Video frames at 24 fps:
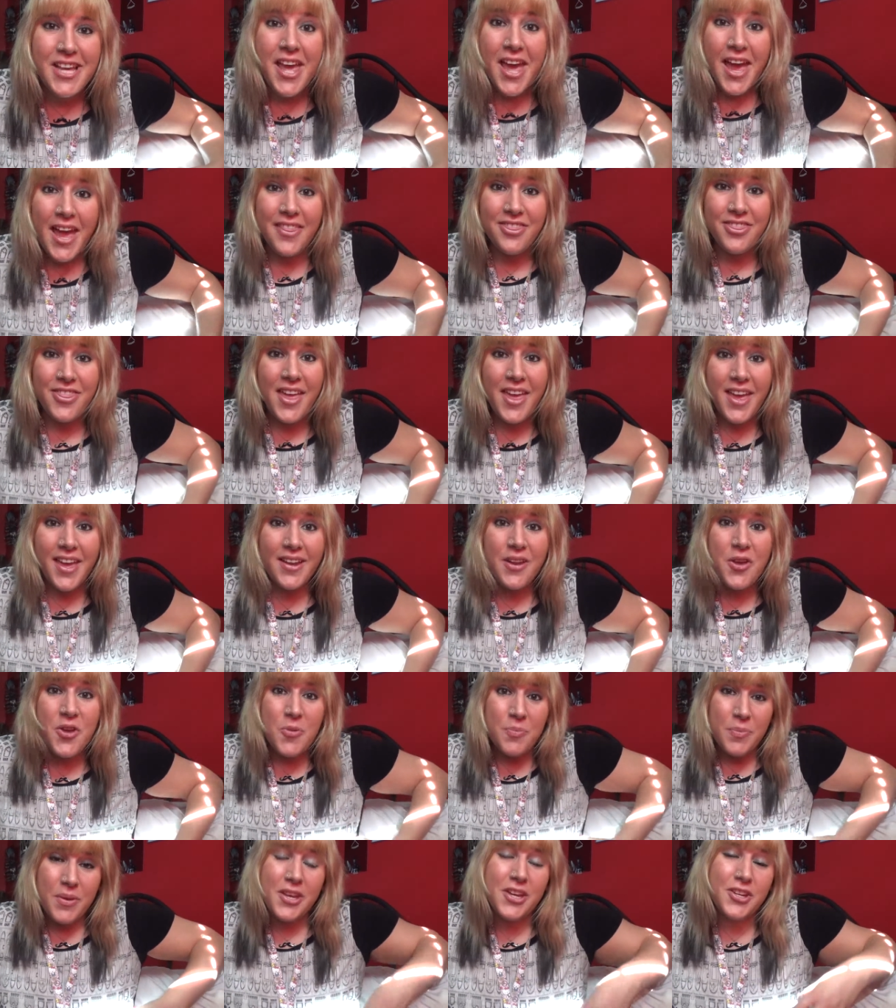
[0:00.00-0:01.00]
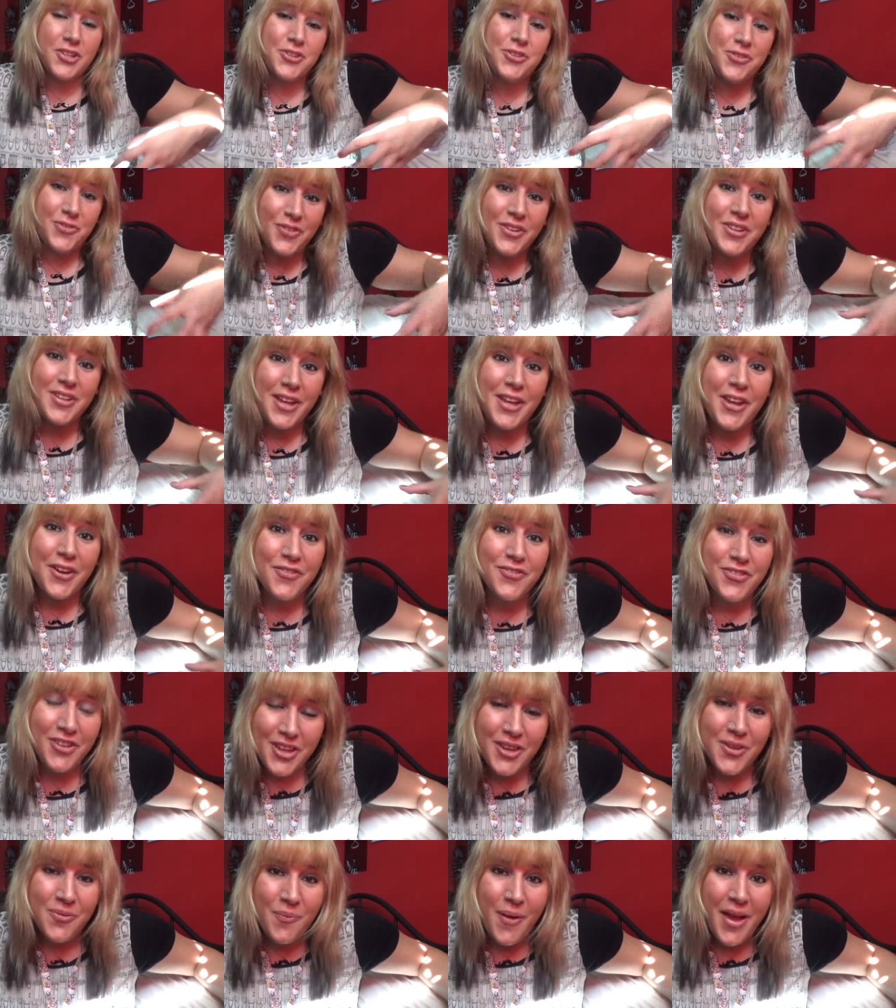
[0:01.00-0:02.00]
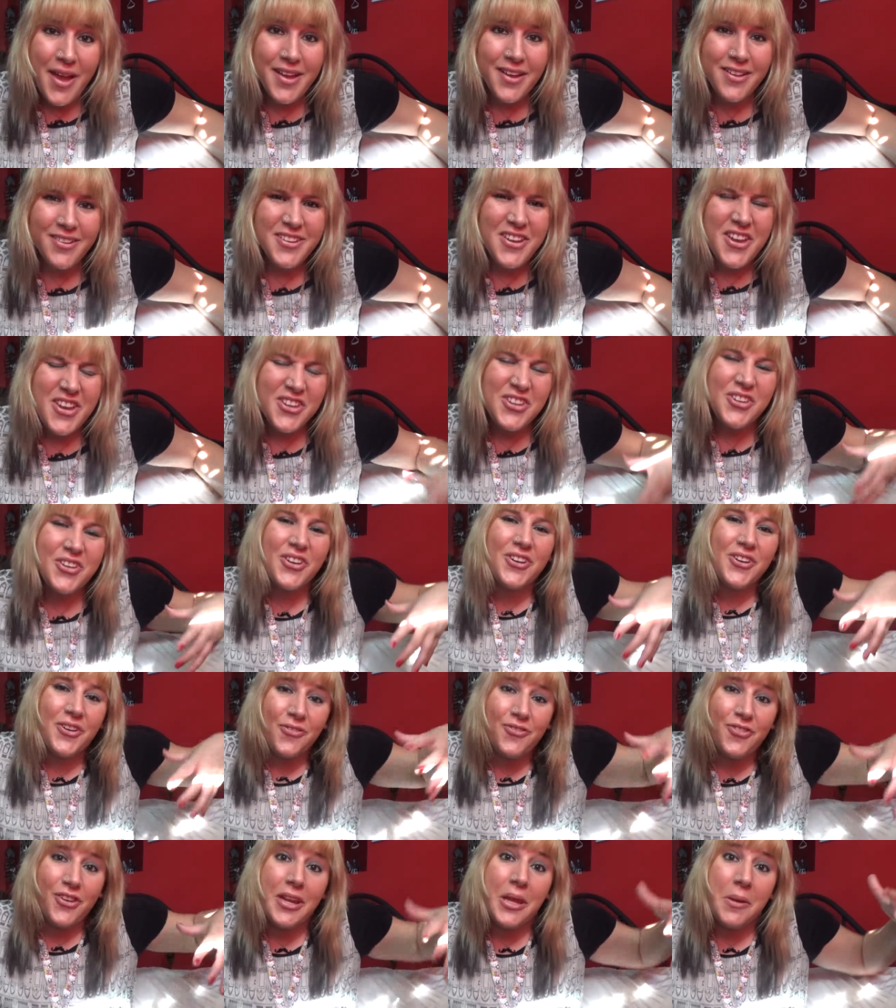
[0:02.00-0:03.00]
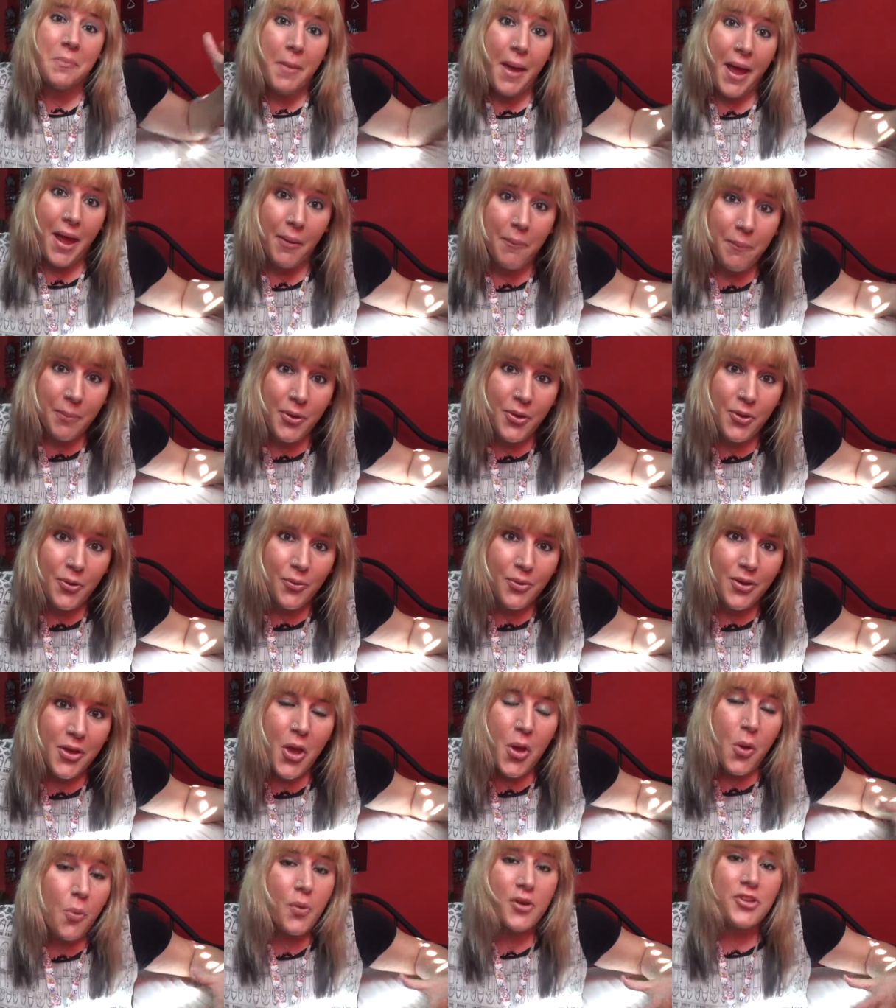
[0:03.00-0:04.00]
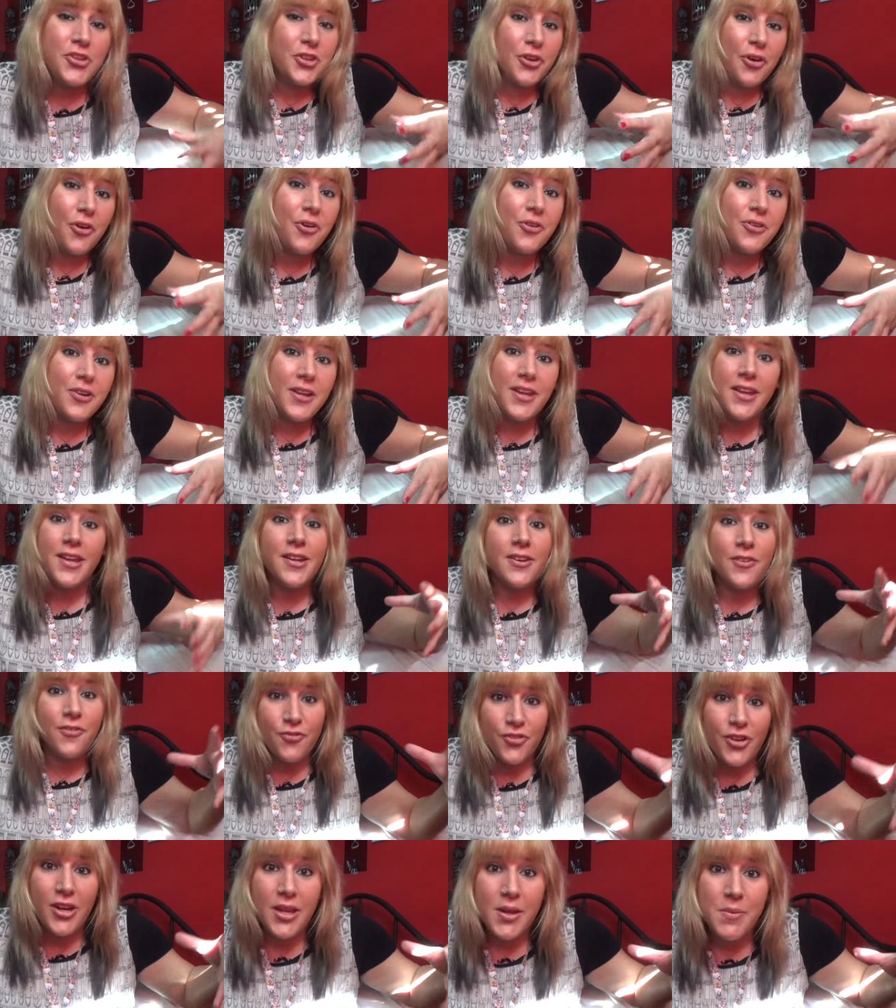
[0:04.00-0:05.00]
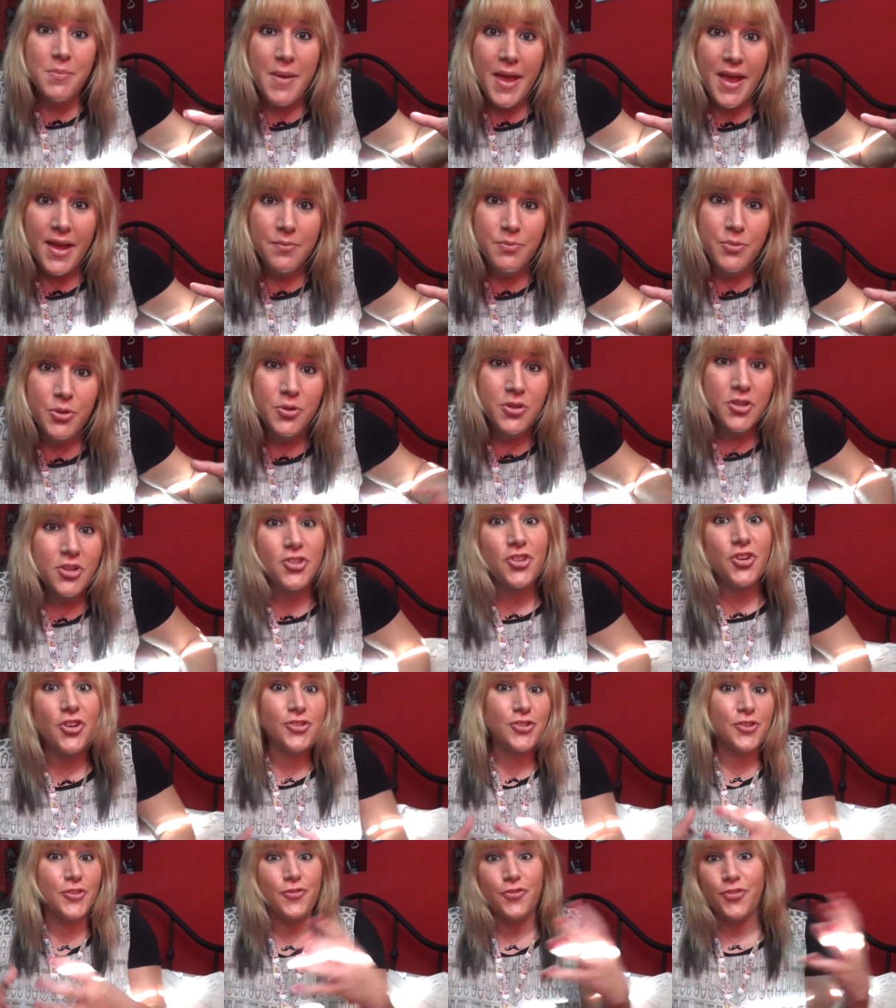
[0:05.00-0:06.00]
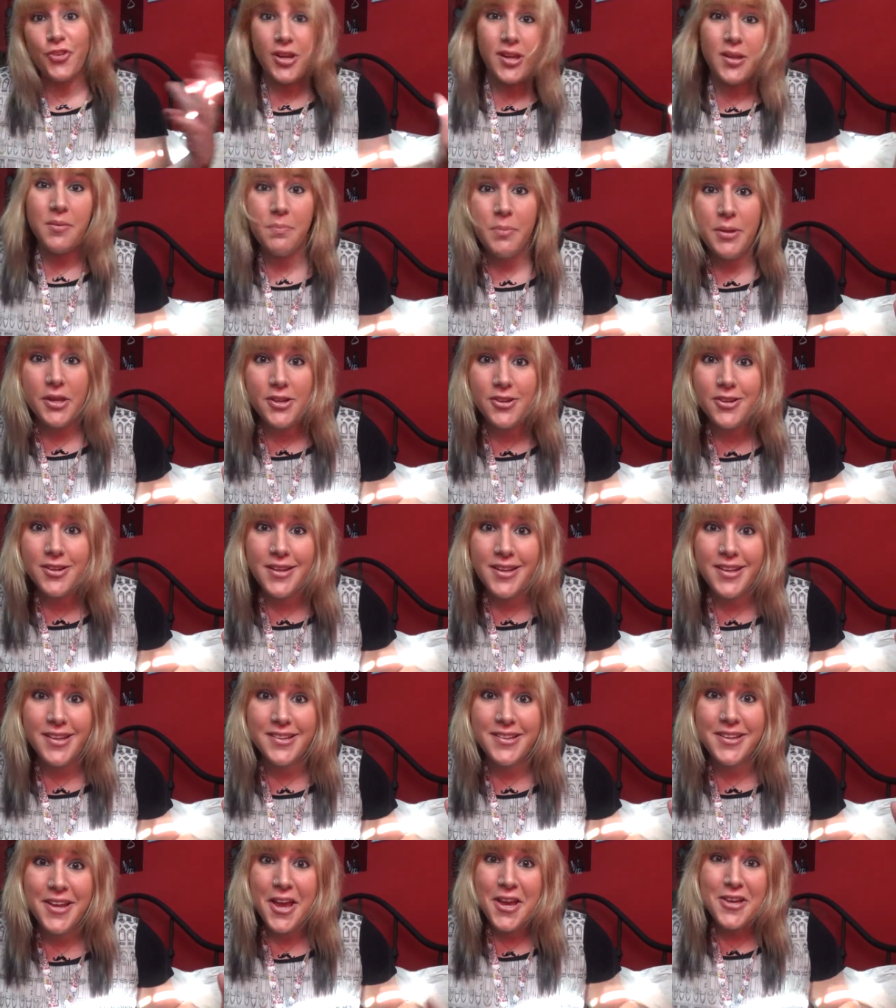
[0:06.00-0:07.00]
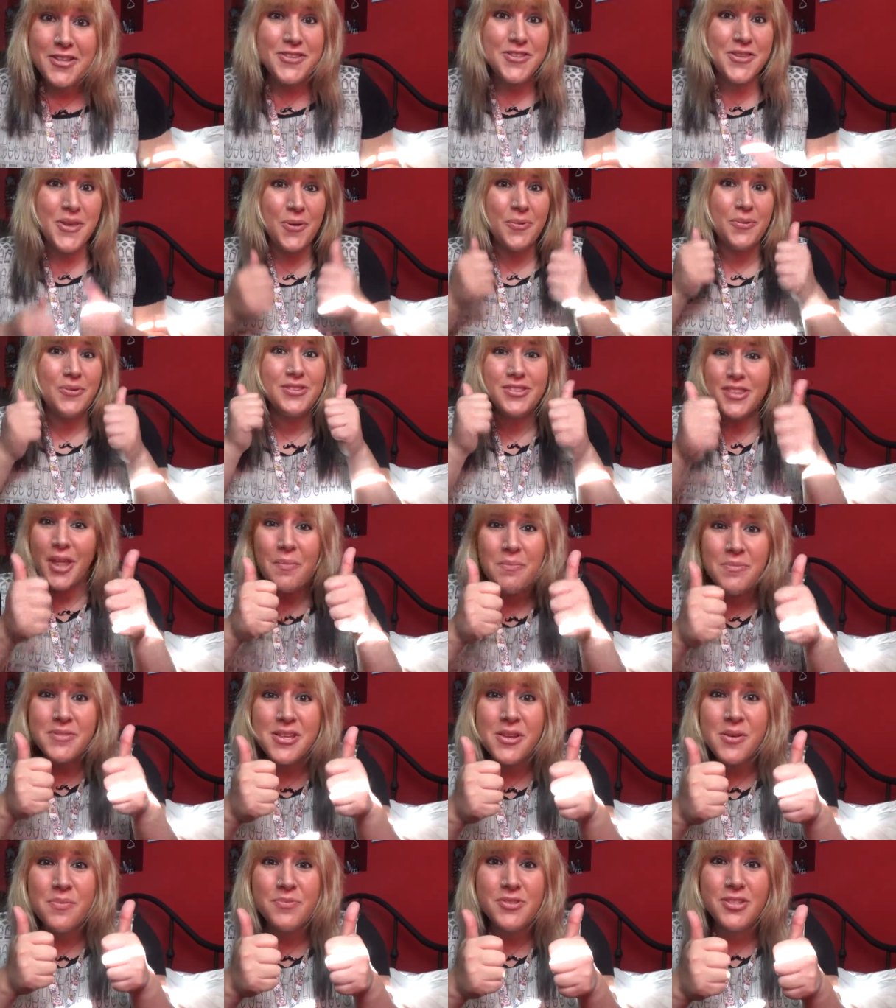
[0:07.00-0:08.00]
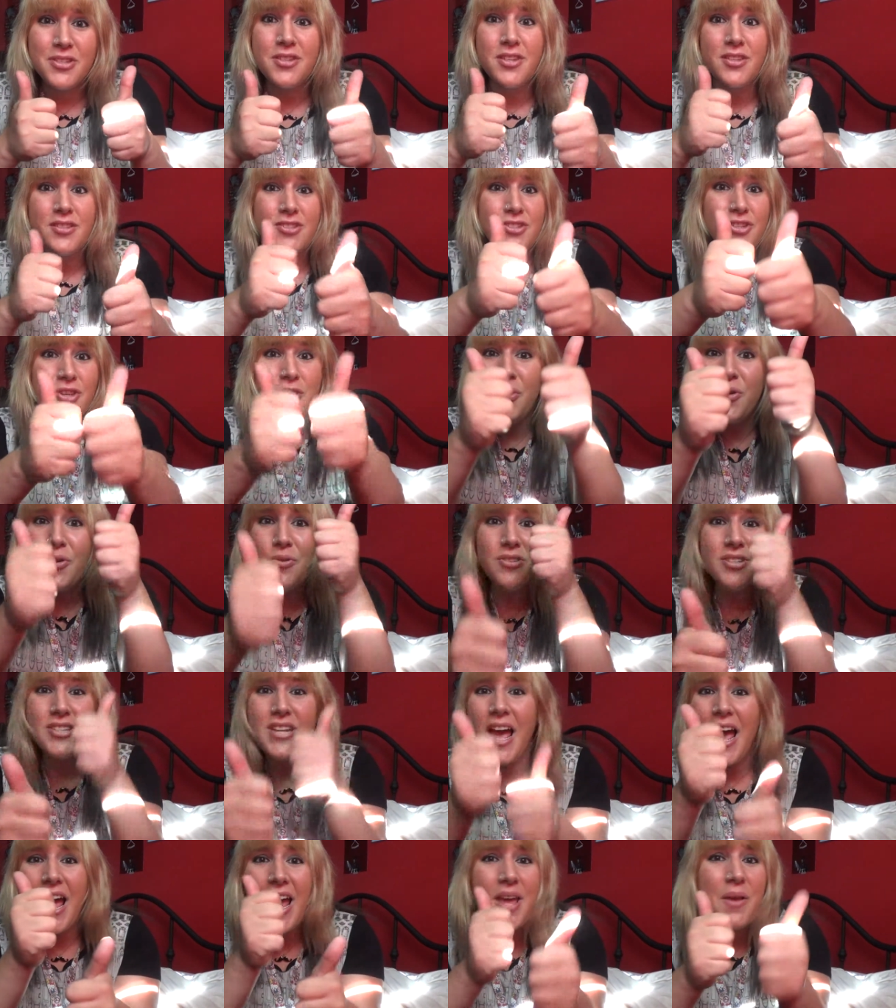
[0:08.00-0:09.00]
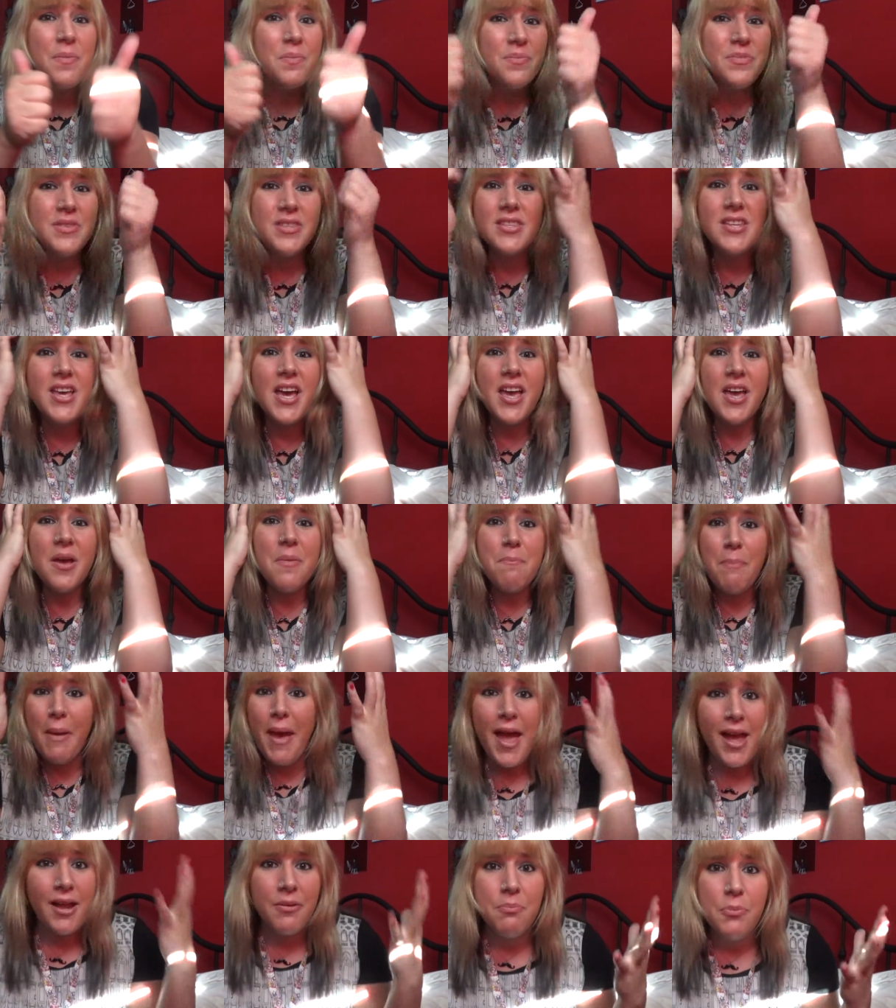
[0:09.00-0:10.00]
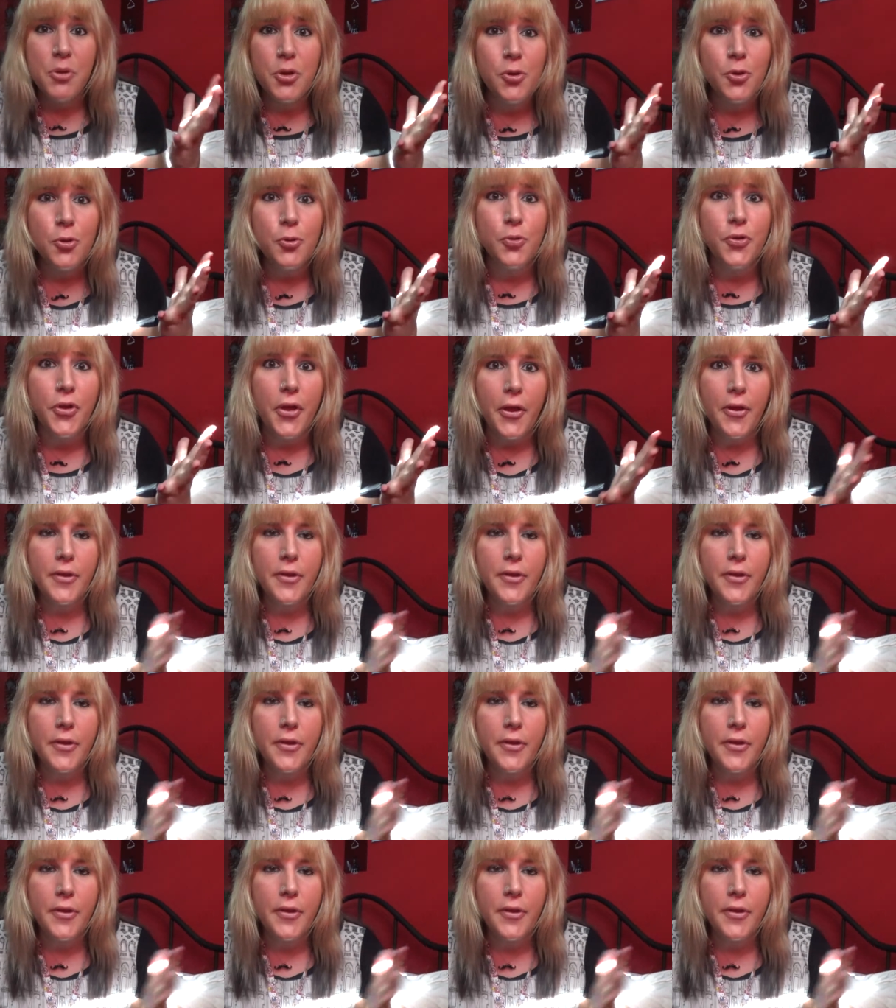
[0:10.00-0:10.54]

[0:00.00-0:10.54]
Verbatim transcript: And then, because you feel like a freaking whale, you're in a freaking bad mood. Which you're already in a freaking bad mood because you're in a freaking period. So thumbs up to the two times bad mood.